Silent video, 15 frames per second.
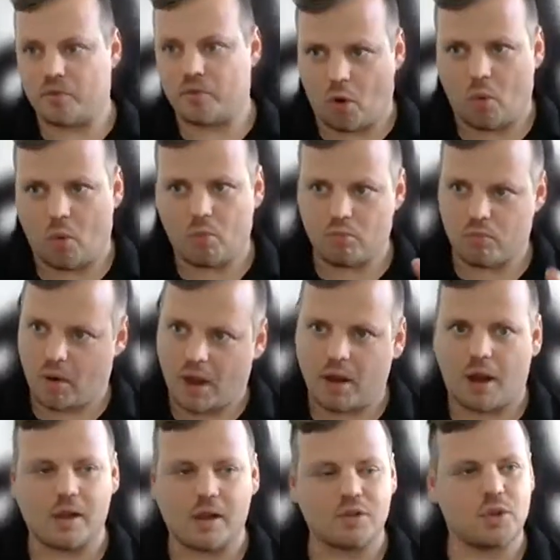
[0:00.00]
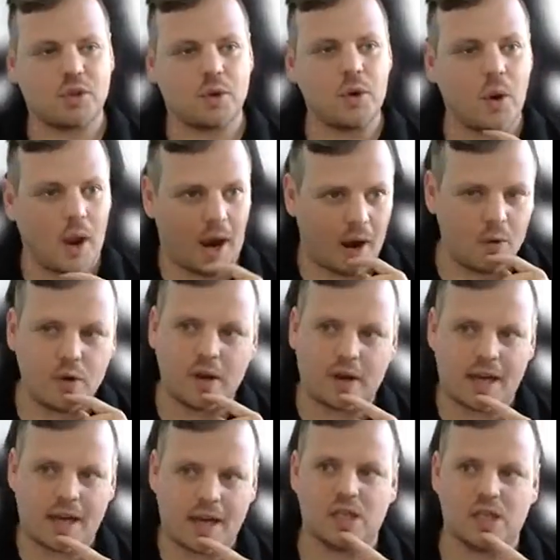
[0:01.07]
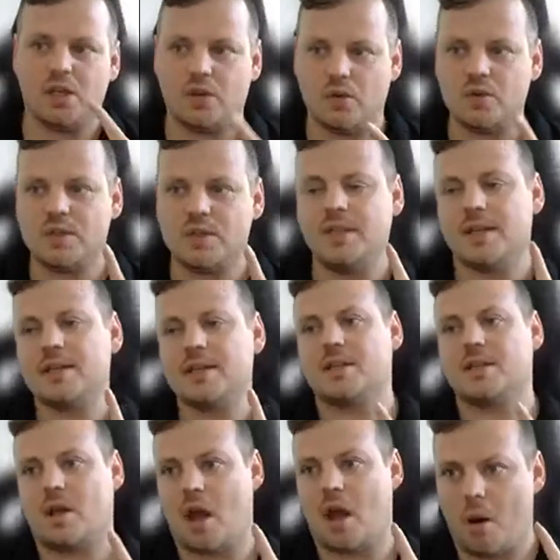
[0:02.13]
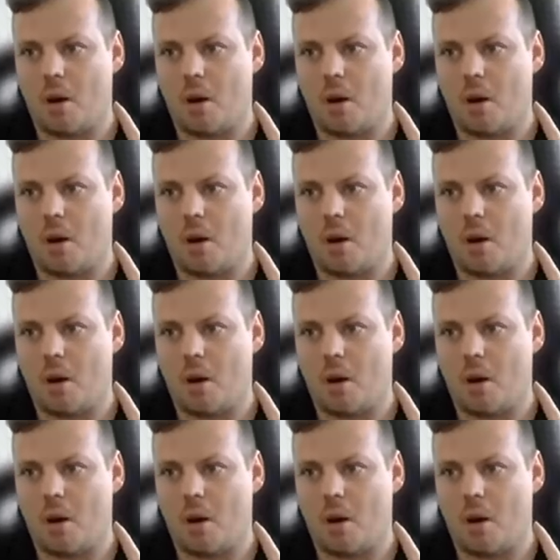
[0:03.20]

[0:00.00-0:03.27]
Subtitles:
So I'll show you how you can actually use this